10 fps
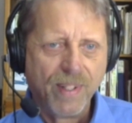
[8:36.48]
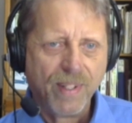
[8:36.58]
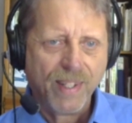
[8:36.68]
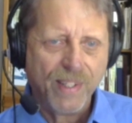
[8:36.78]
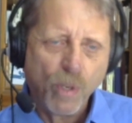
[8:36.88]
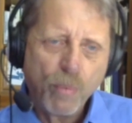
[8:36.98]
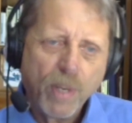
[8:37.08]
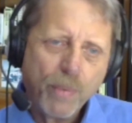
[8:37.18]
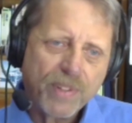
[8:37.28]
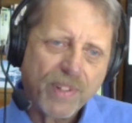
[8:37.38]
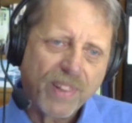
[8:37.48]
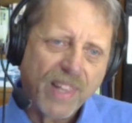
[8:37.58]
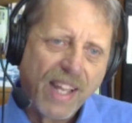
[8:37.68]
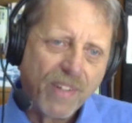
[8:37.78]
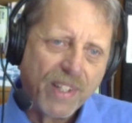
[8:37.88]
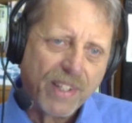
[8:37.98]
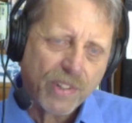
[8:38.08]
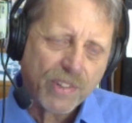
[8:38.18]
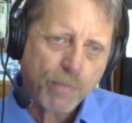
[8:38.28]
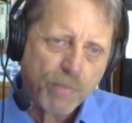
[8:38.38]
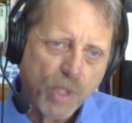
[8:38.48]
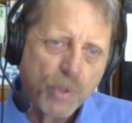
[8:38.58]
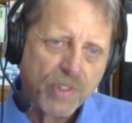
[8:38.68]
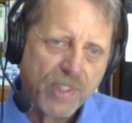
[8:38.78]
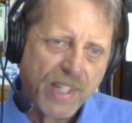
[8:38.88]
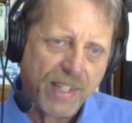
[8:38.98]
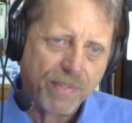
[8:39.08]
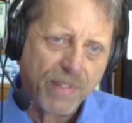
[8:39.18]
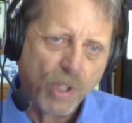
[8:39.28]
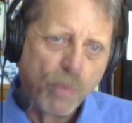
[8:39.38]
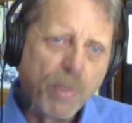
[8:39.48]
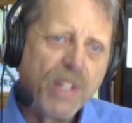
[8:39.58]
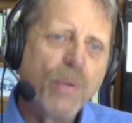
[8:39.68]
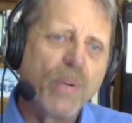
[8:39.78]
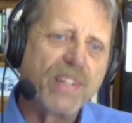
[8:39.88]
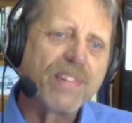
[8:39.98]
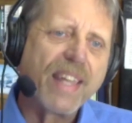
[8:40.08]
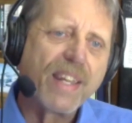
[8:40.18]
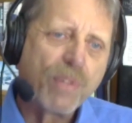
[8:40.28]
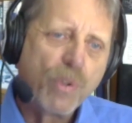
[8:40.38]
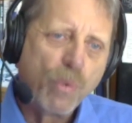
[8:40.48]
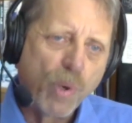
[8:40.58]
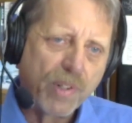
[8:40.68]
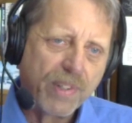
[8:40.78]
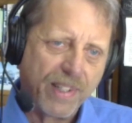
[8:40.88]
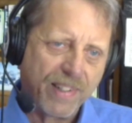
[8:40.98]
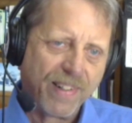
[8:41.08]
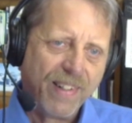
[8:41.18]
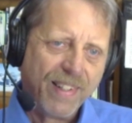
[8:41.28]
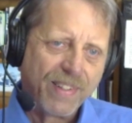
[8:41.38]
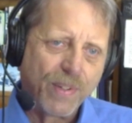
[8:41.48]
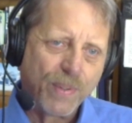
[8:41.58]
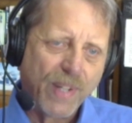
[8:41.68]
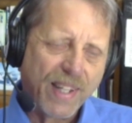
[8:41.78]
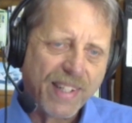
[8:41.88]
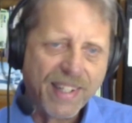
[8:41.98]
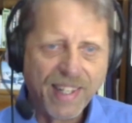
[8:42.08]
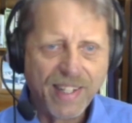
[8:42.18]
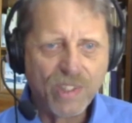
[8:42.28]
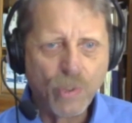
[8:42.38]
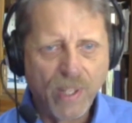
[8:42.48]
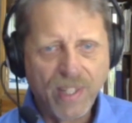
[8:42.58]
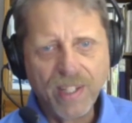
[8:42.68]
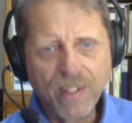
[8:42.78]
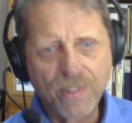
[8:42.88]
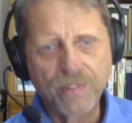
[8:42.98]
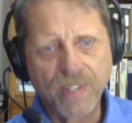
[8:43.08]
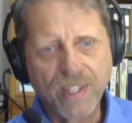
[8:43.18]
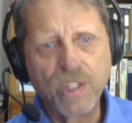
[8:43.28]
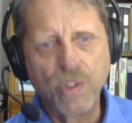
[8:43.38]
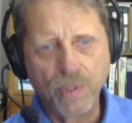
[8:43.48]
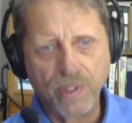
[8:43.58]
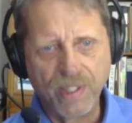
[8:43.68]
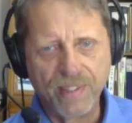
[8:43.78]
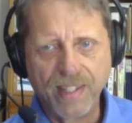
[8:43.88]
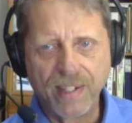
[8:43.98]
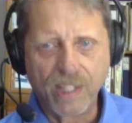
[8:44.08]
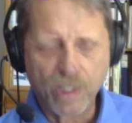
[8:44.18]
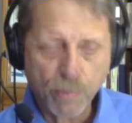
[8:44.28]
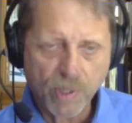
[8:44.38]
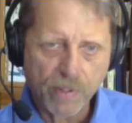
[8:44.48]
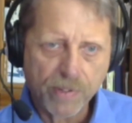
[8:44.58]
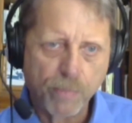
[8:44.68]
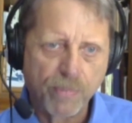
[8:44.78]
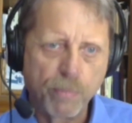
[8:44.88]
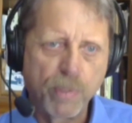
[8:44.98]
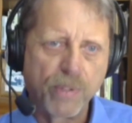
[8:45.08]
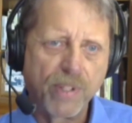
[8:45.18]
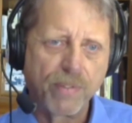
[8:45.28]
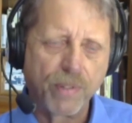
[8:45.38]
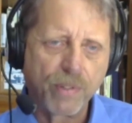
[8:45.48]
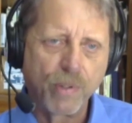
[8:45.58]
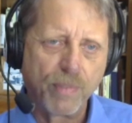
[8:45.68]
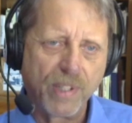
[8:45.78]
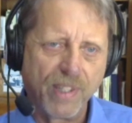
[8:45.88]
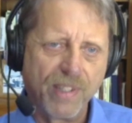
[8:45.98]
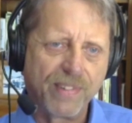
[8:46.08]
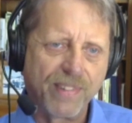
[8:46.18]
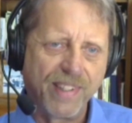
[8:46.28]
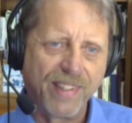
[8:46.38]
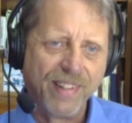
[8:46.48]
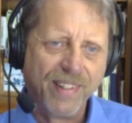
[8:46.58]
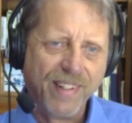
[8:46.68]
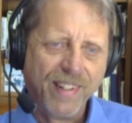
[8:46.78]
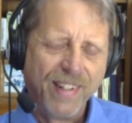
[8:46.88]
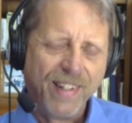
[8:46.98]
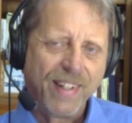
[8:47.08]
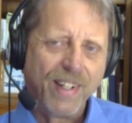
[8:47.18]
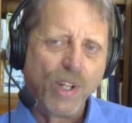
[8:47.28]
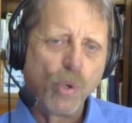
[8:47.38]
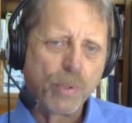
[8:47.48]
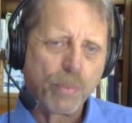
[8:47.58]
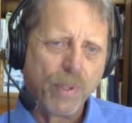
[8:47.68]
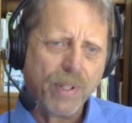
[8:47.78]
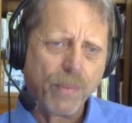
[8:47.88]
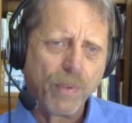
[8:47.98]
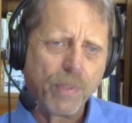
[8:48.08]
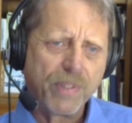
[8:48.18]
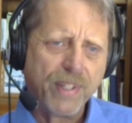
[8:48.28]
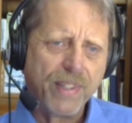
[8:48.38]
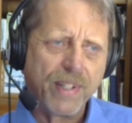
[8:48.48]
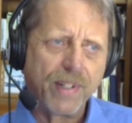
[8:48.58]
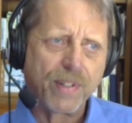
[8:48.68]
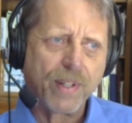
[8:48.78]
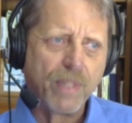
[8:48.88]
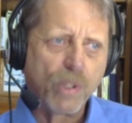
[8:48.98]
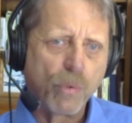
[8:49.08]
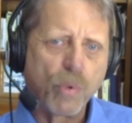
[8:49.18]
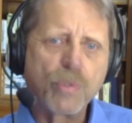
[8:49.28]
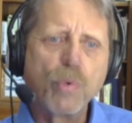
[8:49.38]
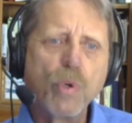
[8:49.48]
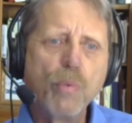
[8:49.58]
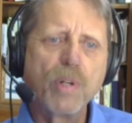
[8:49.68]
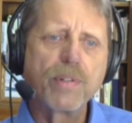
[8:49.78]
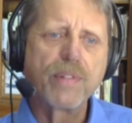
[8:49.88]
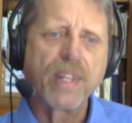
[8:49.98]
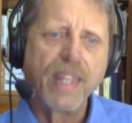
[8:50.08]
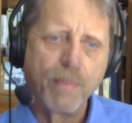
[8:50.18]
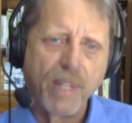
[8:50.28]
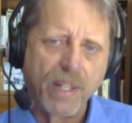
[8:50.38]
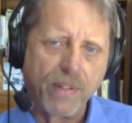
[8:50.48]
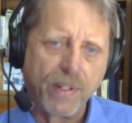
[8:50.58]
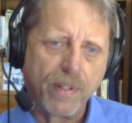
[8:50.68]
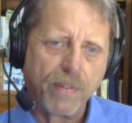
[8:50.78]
and nobody was allowed in there except those staff, and nobody knew any staff who worked there. So I could get into any other psych unit in that hospital except the building for the criminally insane. And I always wondered what was in there. I mean, there was rumors that came out of there.